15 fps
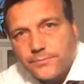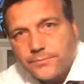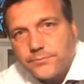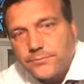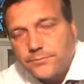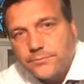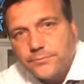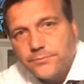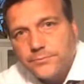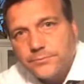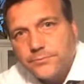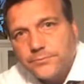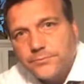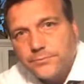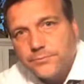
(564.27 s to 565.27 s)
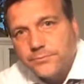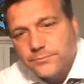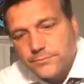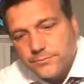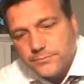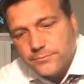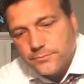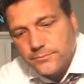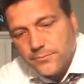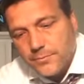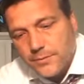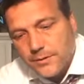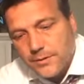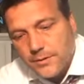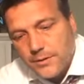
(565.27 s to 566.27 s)

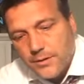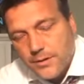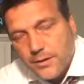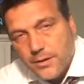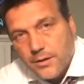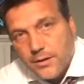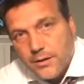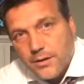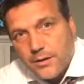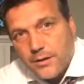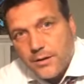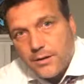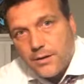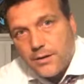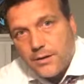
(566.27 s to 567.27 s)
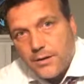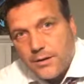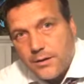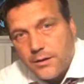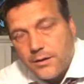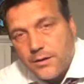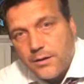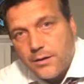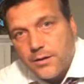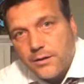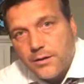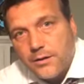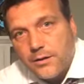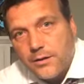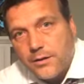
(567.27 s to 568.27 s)

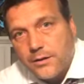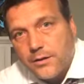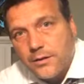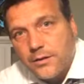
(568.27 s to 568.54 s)
This person isn't speaking.